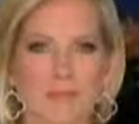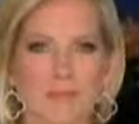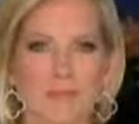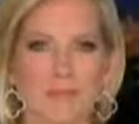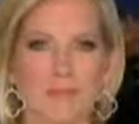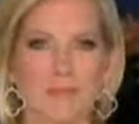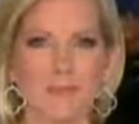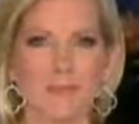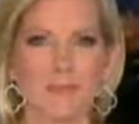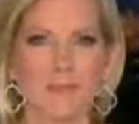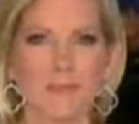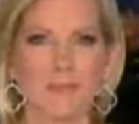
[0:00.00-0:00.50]

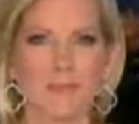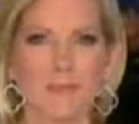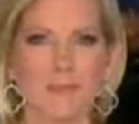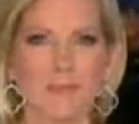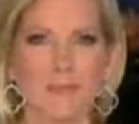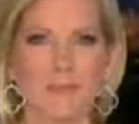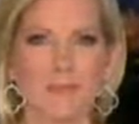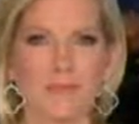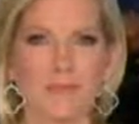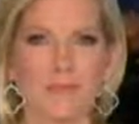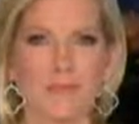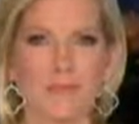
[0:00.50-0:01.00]

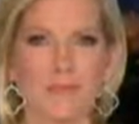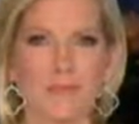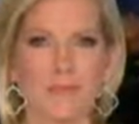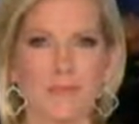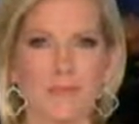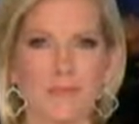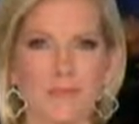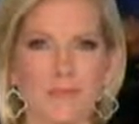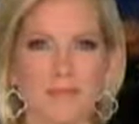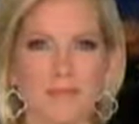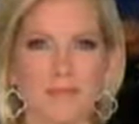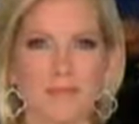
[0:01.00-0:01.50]

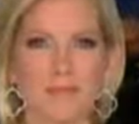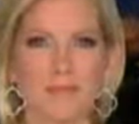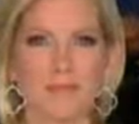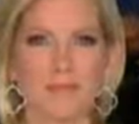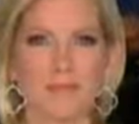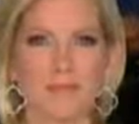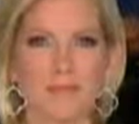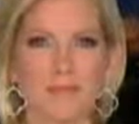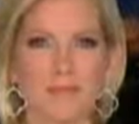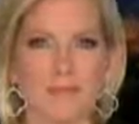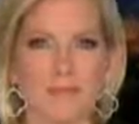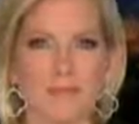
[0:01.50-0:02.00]

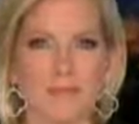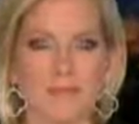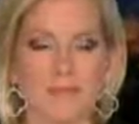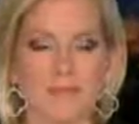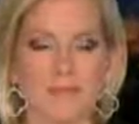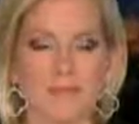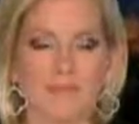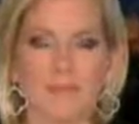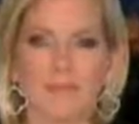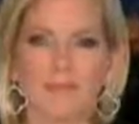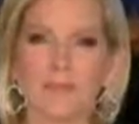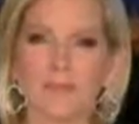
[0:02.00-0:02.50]

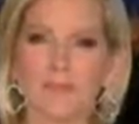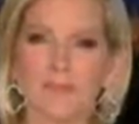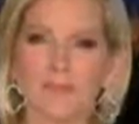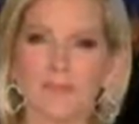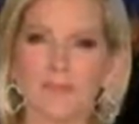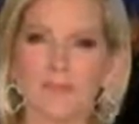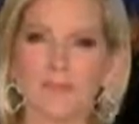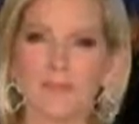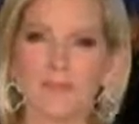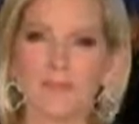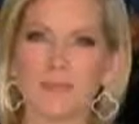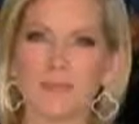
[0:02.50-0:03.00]

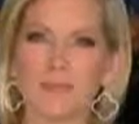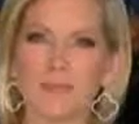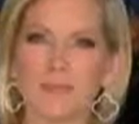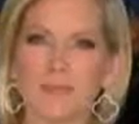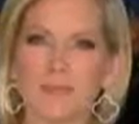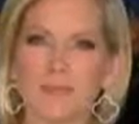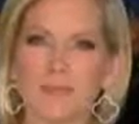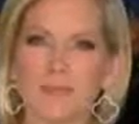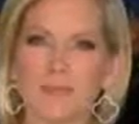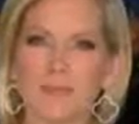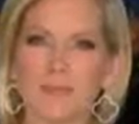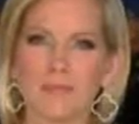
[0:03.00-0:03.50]

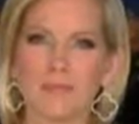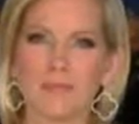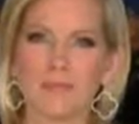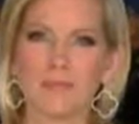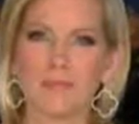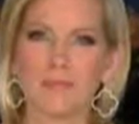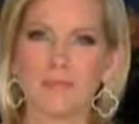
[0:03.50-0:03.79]
This person isn't speaking.